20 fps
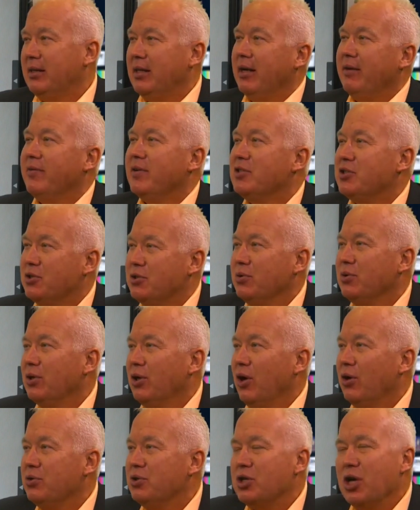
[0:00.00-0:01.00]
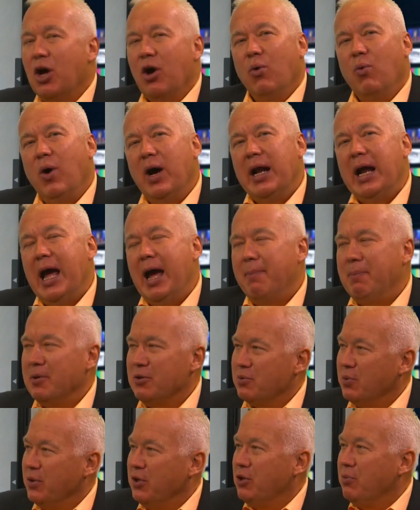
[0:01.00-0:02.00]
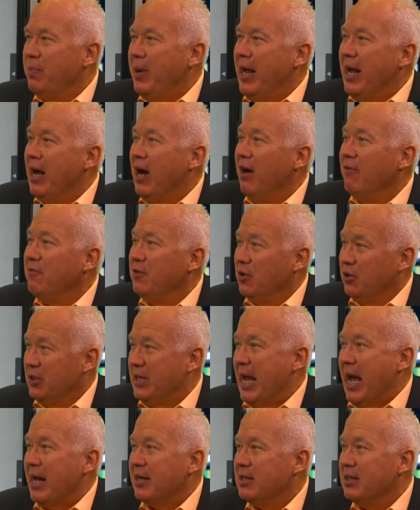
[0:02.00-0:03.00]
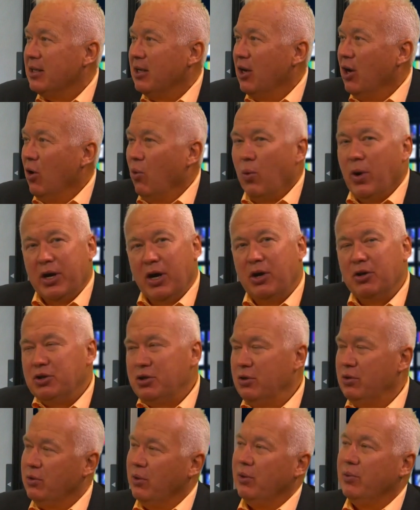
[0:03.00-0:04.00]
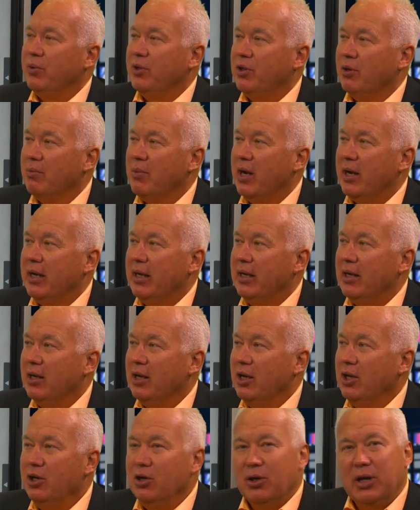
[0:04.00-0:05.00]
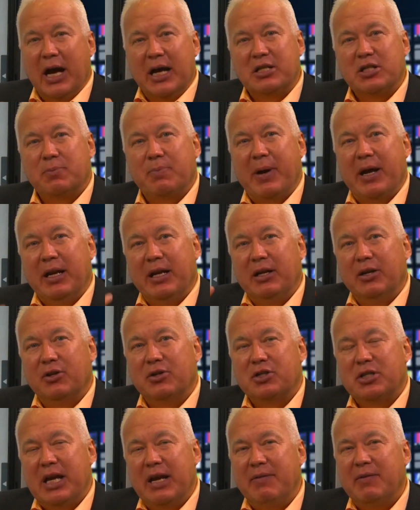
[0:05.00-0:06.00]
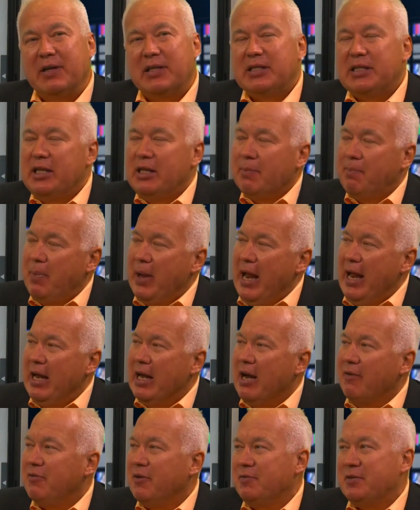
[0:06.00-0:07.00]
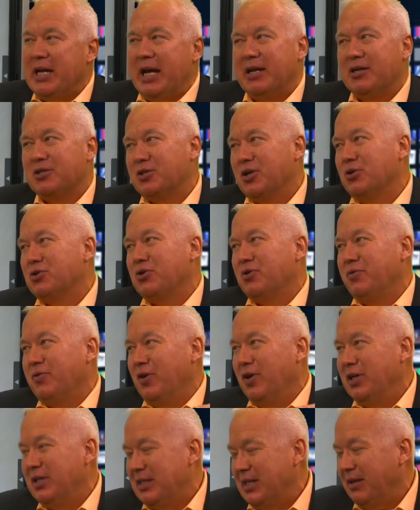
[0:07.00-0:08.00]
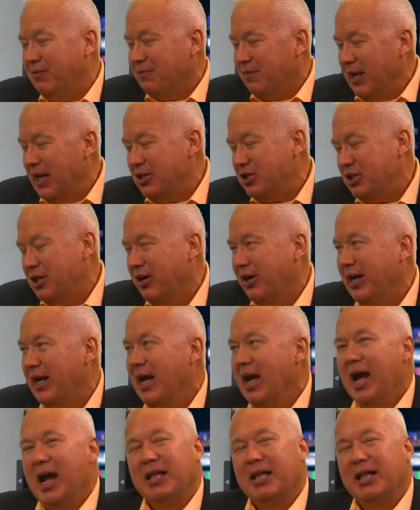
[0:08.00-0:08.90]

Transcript: They've had student loans. What happens when you pay off your debt? What aren't you doing with your money? You're not spending it or saving it. See, the paying off of debt is also very deflationary.